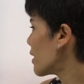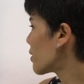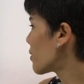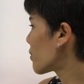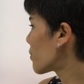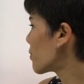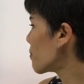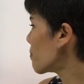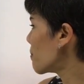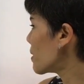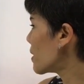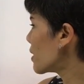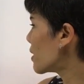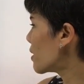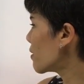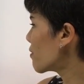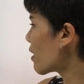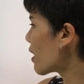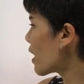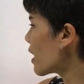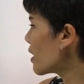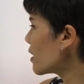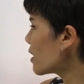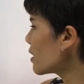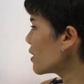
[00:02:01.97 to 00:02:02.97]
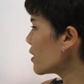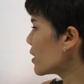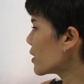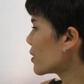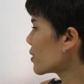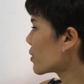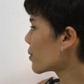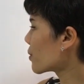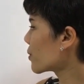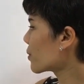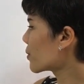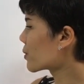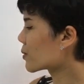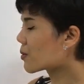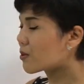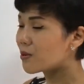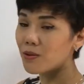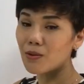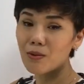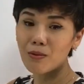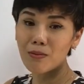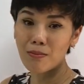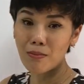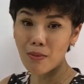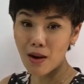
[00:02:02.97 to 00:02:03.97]
it could be divided into
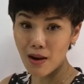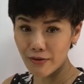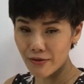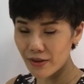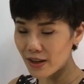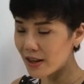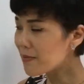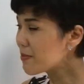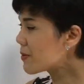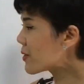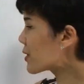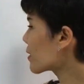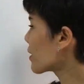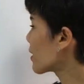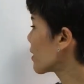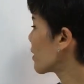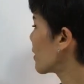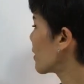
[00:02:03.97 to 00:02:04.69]
2 morphemes.